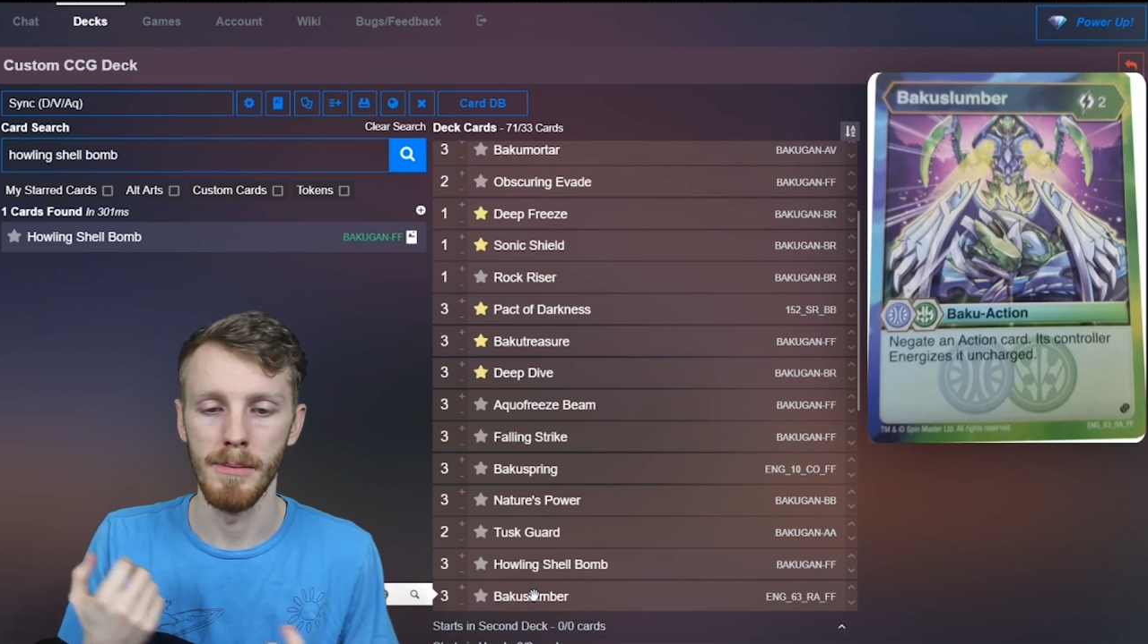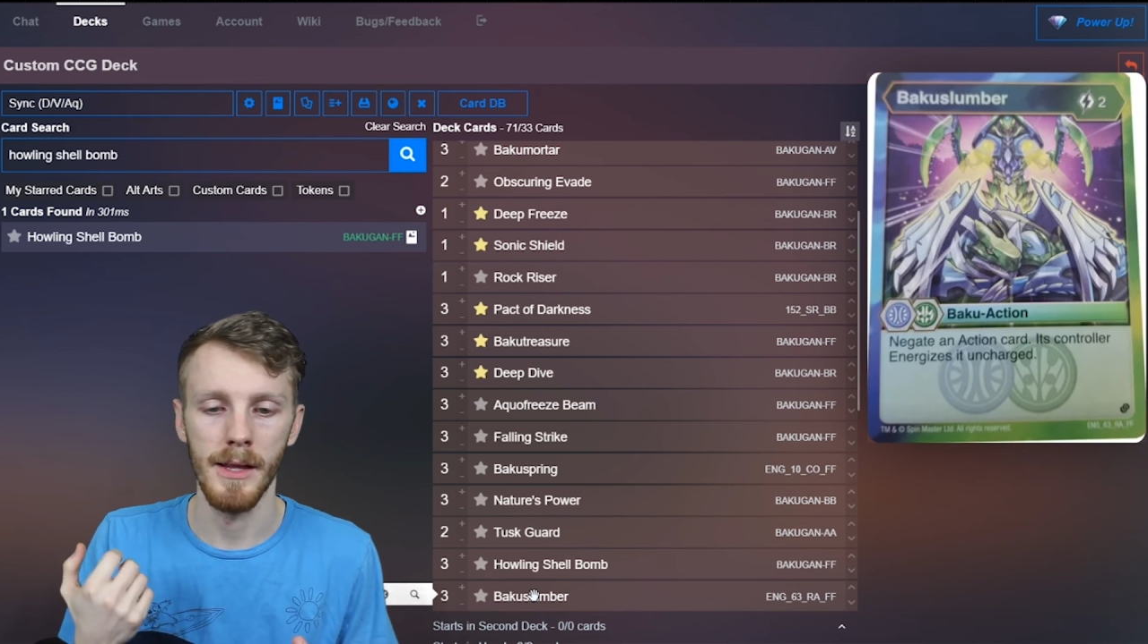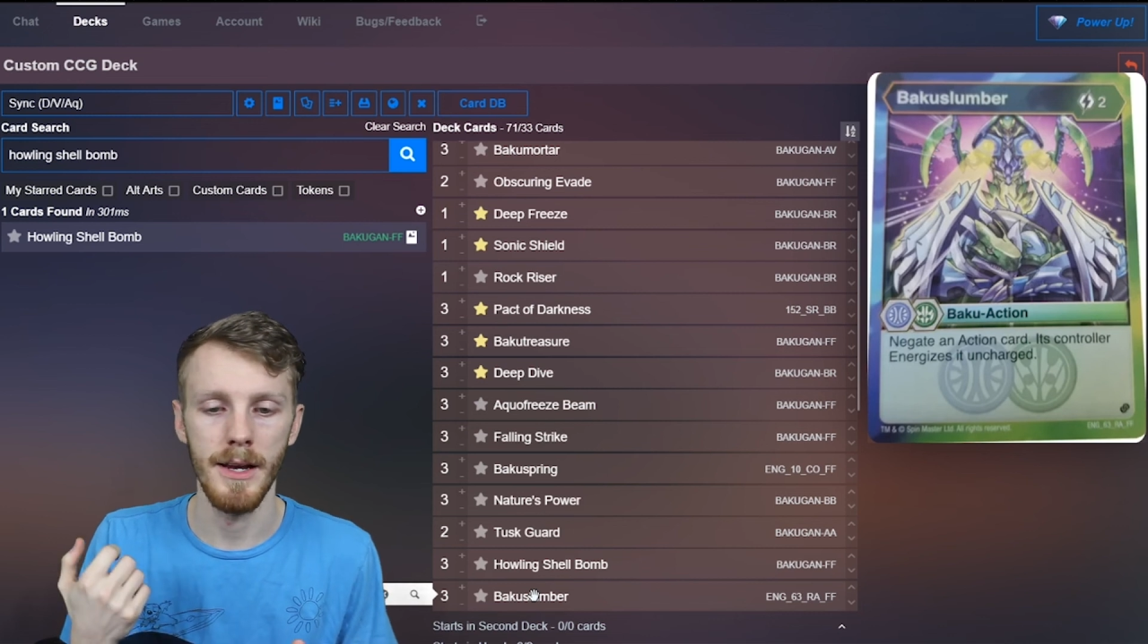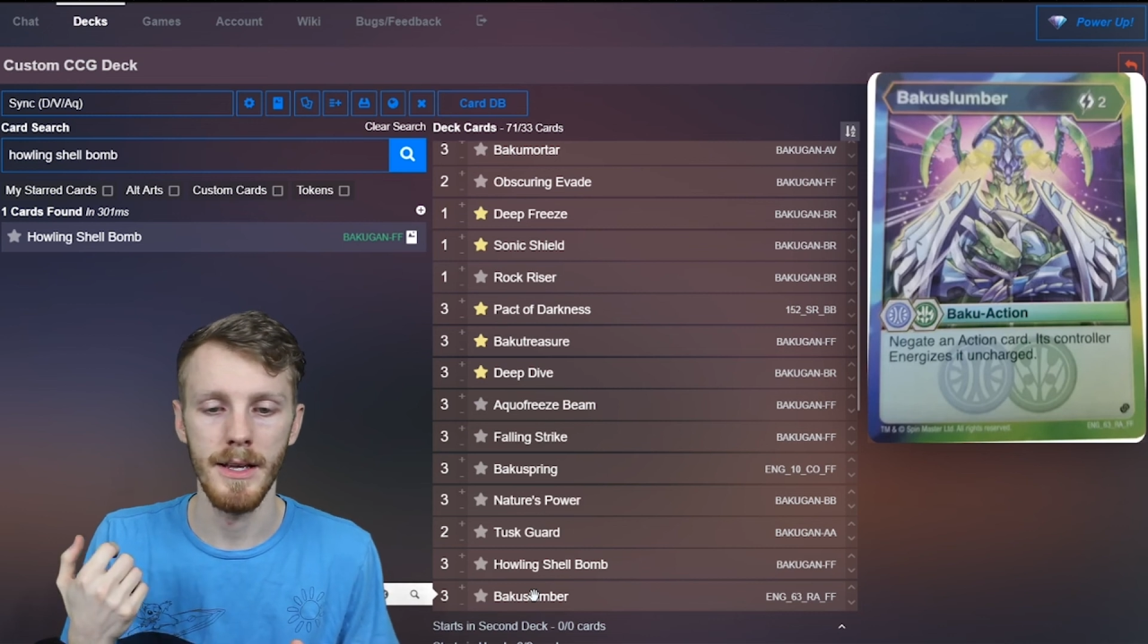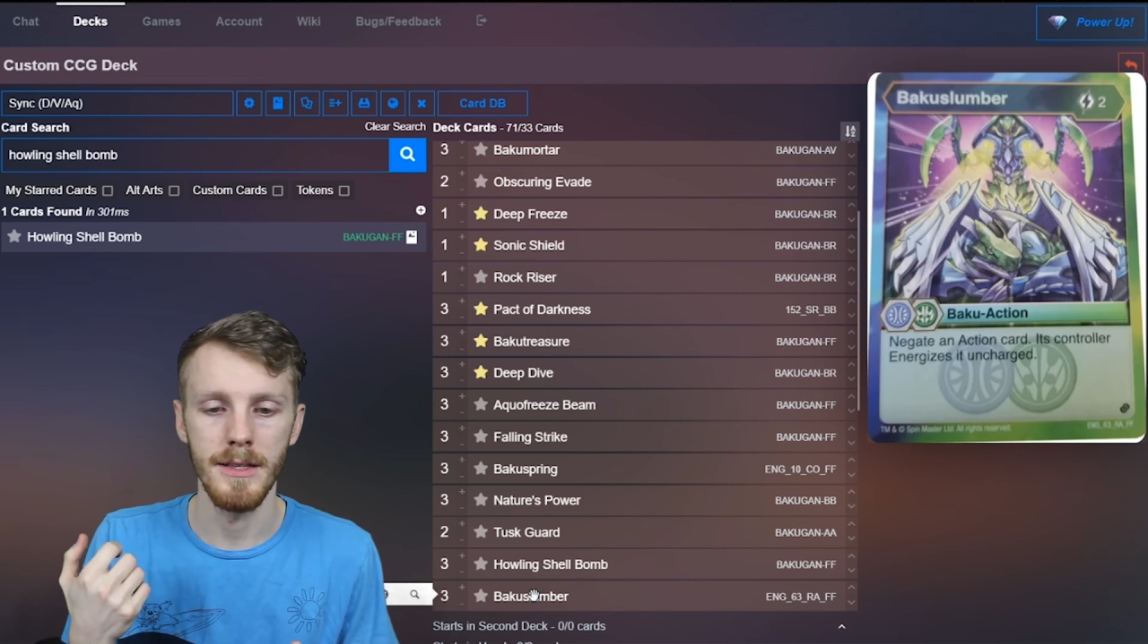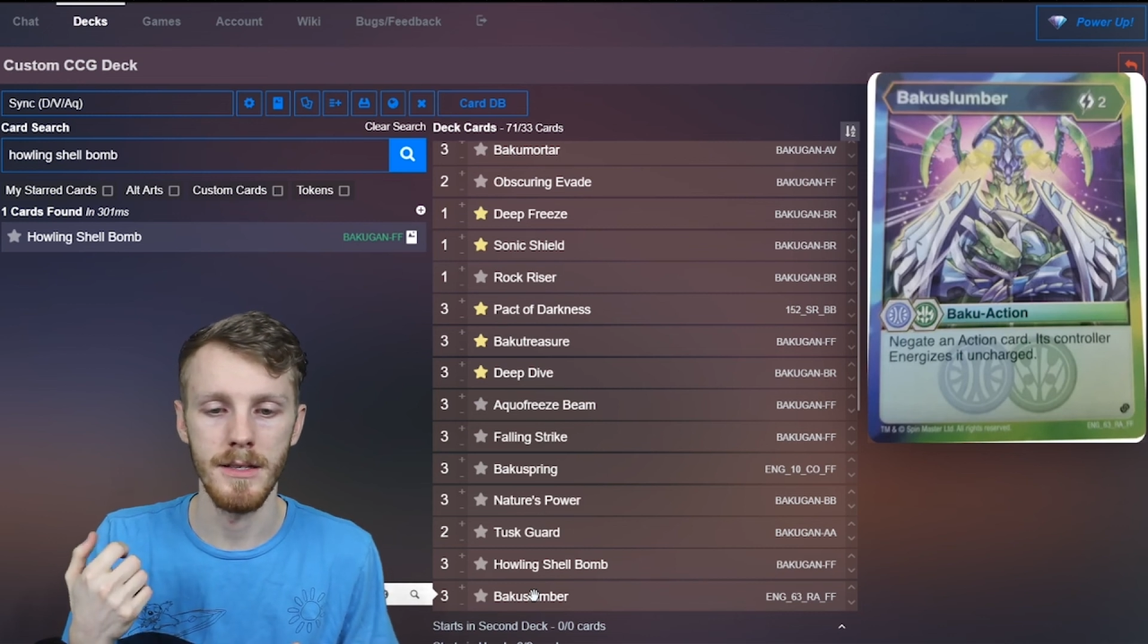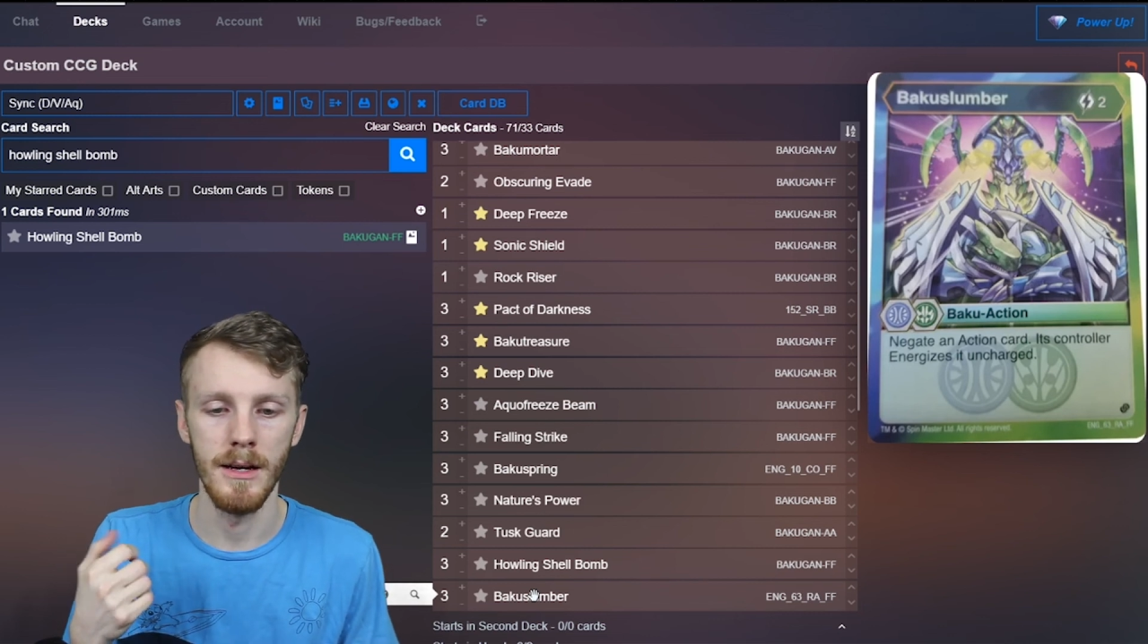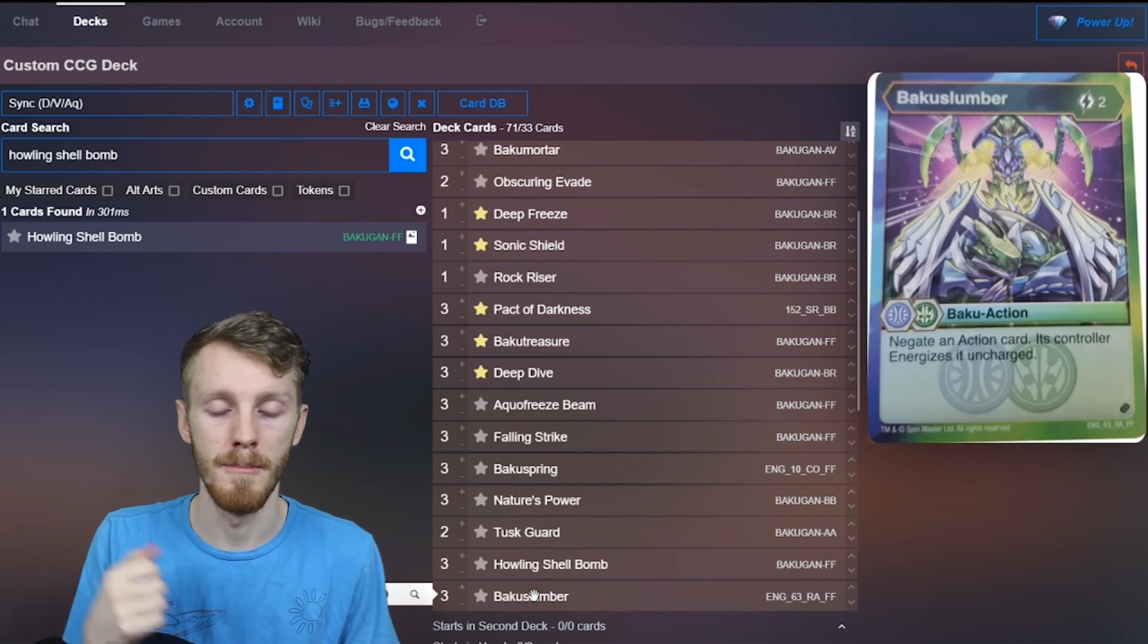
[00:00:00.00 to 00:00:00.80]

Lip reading: played against